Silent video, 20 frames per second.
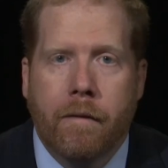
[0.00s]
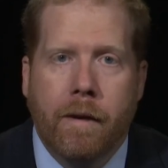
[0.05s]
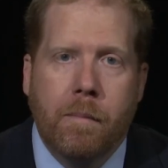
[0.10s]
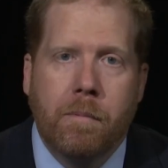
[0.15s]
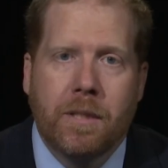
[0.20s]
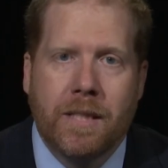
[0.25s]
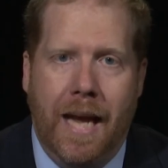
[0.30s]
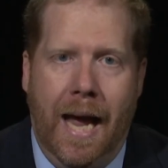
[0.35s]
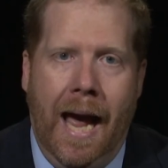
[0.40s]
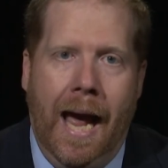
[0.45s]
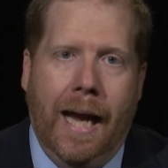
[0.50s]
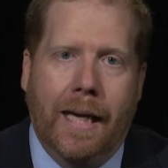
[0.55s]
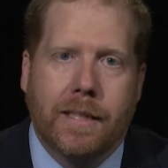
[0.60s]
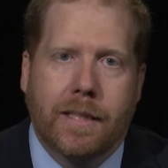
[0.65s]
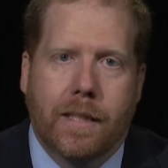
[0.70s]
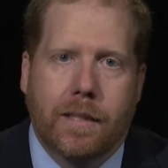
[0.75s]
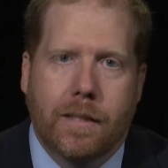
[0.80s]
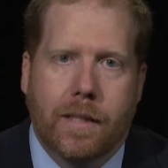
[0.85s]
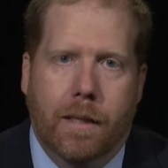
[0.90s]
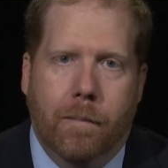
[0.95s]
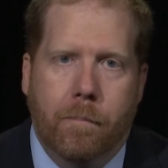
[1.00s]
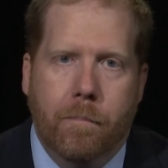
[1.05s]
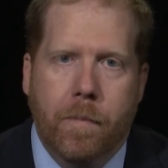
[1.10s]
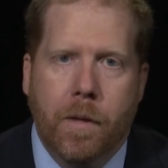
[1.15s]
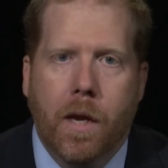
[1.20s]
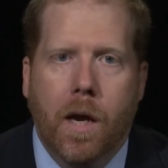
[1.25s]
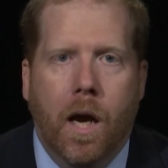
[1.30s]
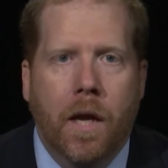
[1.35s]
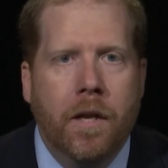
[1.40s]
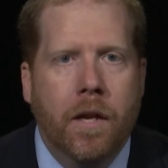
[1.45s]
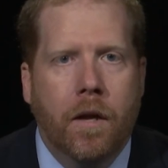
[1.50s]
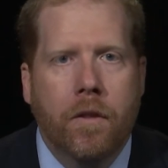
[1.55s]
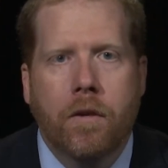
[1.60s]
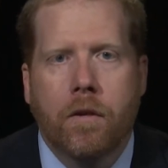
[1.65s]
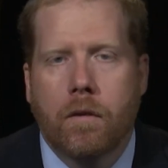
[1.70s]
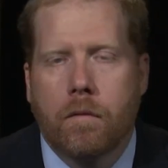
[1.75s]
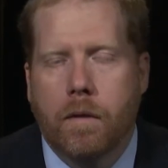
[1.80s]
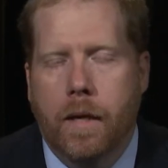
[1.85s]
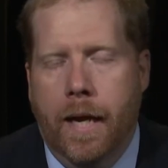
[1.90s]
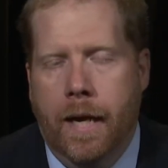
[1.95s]
are able to access them.
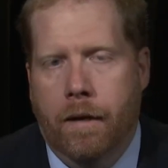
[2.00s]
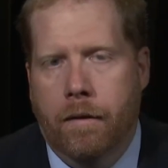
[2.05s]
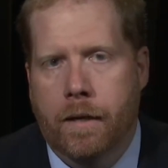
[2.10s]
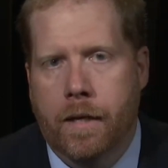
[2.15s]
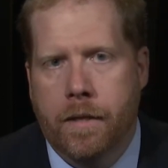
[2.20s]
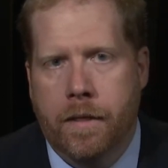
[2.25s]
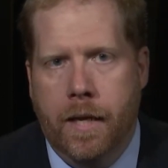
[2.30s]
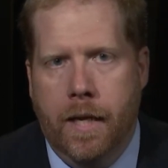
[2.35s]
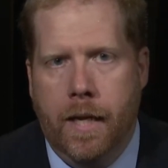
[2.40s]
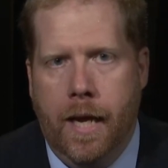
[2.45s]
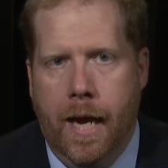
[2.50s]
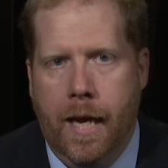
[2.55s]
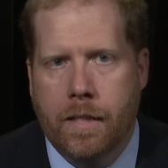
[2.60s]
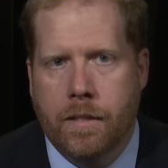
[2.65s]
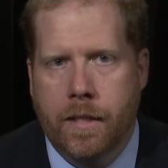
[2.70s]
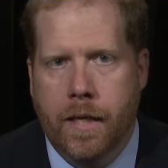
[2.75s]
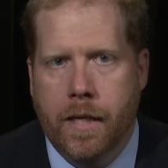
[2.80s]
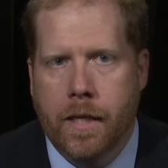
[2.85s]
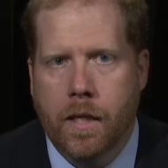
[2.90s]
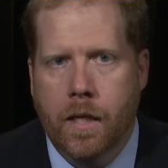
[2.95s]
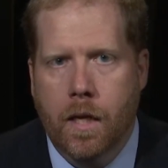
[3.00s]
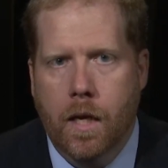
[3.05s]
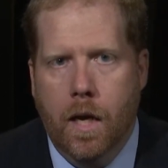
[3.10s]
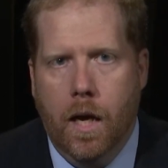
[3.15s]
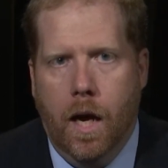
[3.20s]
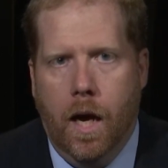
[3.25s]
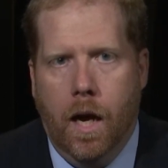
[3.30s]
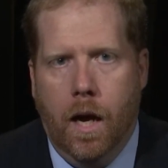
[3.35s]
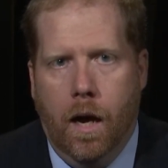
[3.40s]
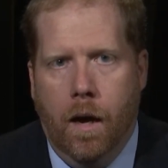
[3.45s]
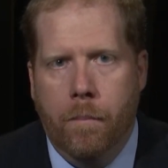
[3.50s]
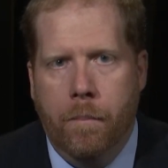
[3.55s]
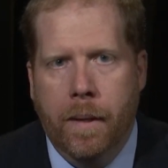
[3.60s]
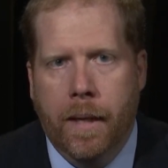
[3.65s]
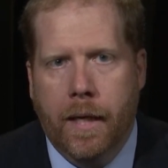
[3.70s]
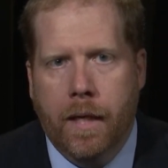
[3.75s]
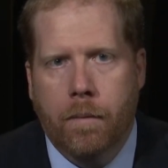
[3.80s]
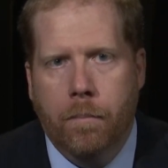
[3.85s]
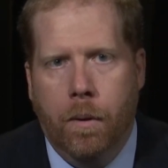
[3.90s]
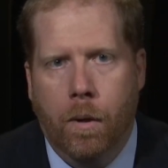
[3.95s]
Another area that has a
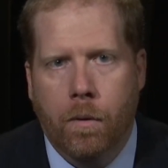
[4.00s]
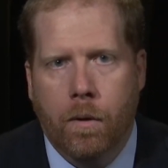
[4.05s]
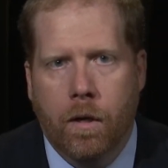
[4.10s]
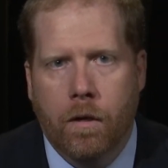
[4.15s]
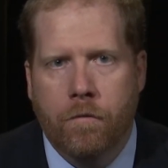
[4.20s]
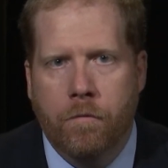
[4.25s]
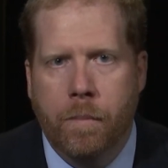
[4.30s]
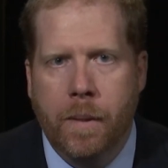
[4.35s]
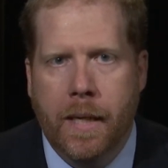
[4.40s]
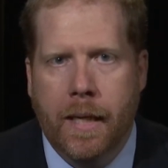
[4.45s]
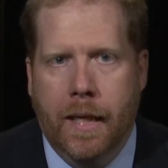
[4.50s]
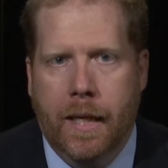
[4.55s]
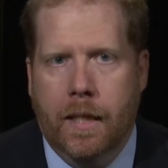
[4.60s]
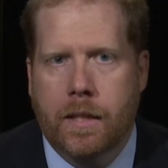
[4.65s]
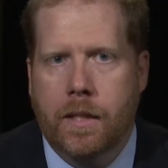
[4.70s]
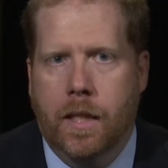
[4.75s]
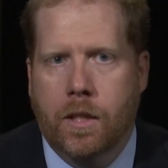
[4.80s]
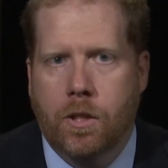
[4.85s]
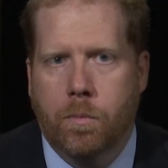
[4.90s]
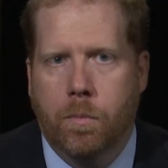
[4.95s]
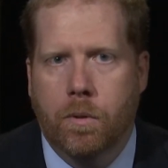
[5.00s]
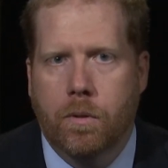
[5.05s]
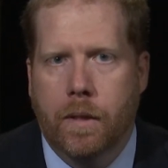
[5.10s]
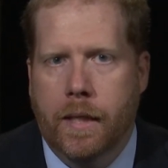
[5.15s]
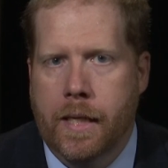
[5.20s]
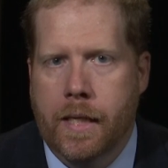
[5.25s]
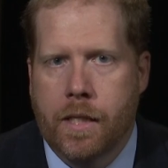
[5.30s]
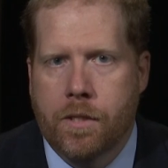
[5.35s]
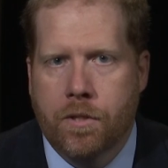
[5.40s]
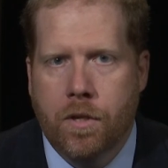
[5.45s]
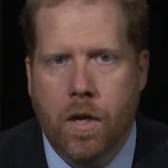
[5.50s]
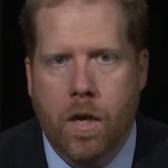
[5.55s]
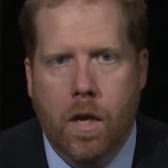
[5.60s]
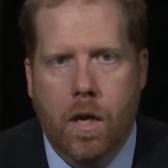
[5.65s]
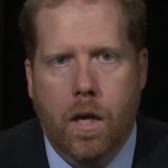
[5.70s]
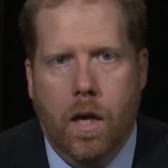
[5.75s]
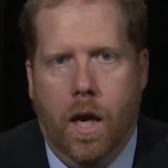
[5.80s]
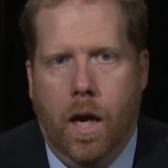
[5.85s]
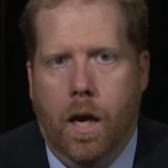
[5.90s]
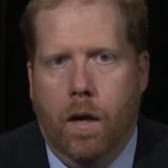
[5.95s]
big component of being accessible is
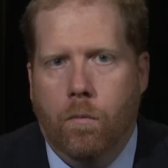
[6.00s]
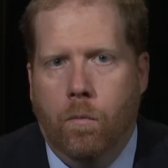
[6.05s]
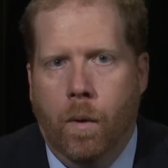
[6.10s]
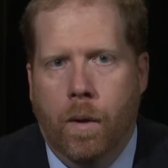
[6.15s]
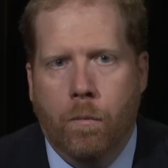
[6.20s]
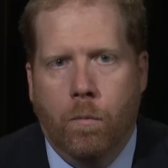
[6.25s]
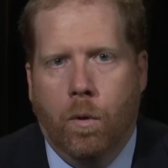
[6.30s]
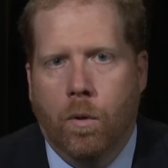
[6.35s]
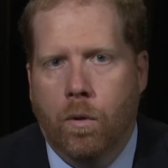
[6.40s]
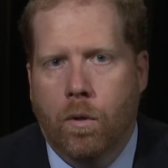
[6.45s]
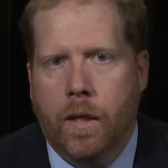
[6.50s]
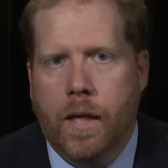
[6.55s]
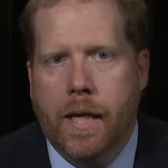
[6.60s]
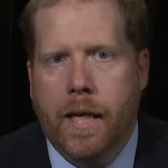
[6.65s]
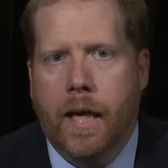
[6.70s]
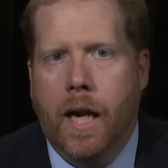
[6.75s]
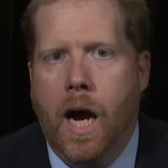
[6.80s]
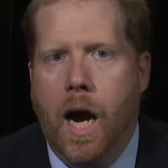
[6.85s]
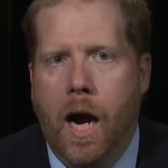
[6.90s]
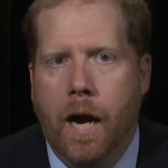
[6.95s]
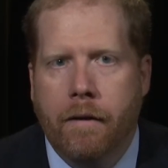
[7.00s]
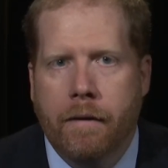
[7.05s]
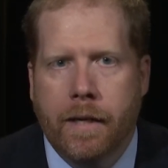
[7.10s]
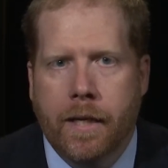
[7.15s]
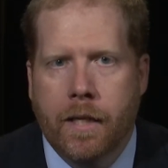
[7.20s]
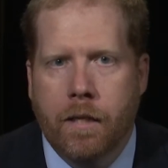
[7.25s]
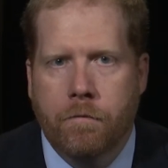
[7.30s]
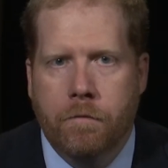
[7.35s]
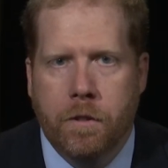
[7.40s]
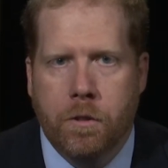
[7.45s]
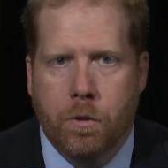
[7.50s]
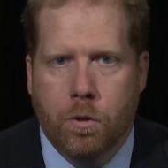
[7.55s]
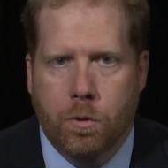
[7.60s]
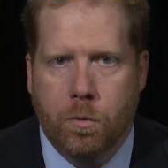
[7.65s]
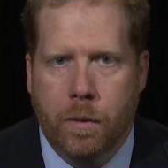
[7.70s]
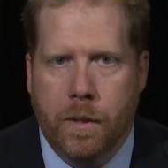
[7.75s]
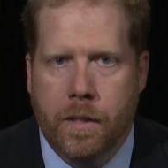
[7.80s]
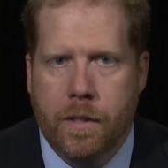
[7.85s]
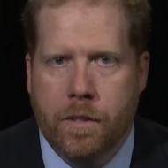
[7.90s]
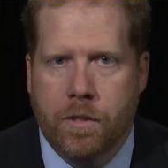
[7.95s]
when we're looking at hiring
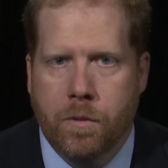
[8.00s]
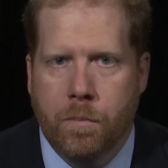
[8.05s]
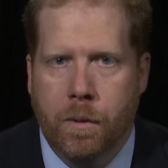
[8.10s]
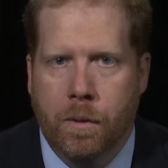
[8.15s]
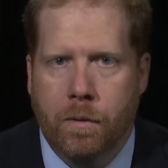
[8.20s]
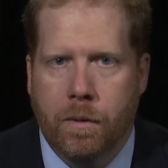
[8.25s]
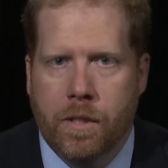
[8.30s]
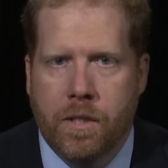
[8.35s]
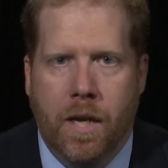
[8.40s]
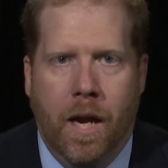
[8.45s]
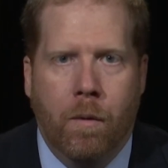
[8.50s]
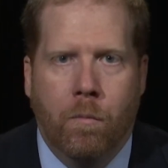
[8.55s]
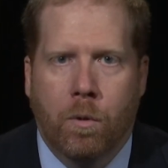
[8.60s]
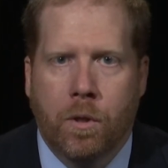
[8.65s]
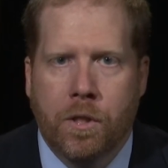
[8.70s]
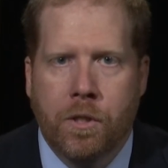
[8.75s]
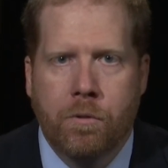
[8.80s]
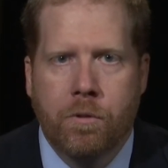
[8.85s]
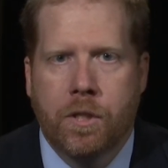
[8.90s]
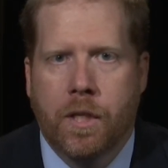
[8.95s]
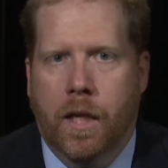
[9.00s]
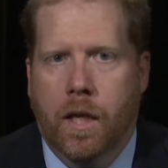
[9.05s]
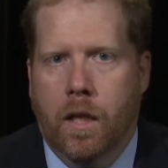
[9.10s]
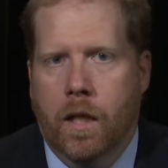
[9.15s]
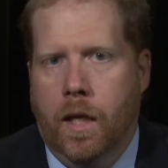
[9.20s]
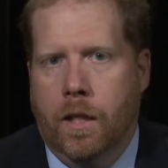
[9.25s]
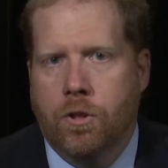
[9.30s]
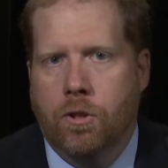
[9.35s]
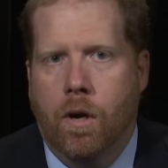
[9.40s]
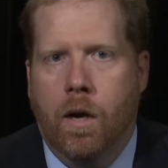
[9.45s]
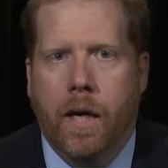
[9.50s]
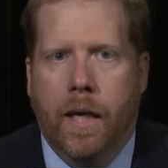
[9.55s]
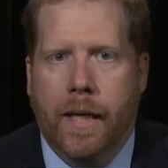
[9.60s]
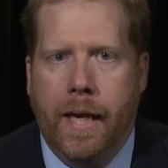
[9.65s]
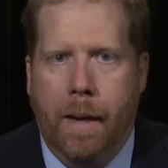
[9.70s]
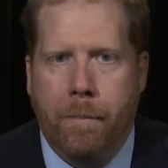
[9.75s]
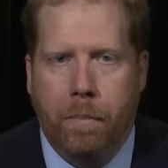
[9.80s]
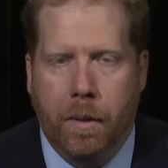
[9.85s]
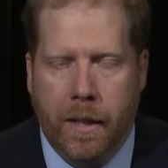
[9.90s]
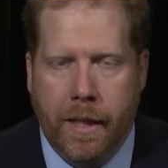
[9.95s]
individuals with disabilities and we're using electronic
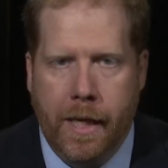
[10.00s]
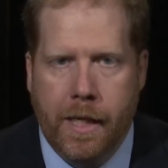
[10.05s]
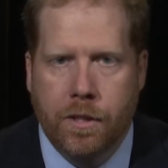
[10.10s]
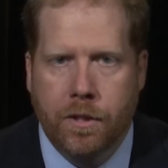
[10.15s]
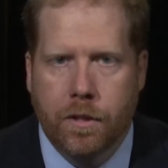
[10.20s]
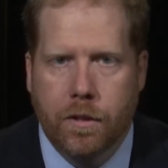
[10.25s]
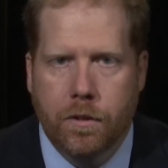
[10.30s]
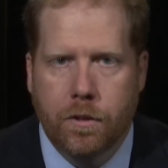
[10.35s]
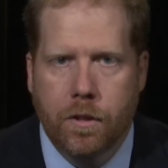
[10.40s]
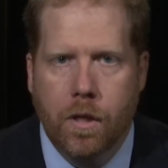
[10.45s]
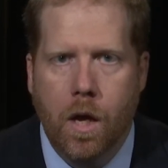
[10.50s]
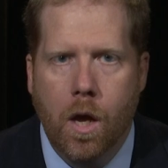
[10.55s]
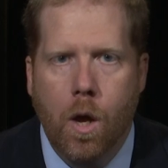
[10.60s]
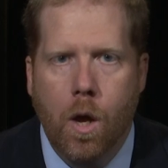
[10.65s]
applications.